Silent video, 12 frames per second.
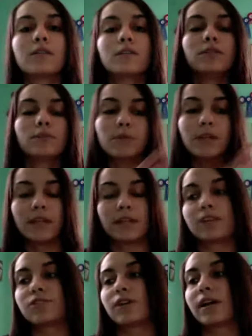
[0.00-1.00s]
you would let that
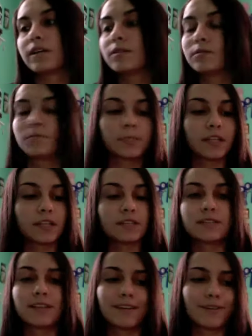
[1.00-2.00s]
dry, but that
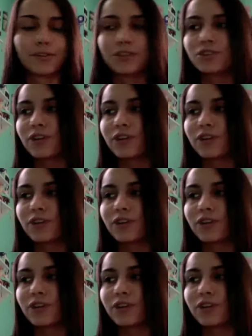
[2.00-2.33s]
doesn't take long to dry,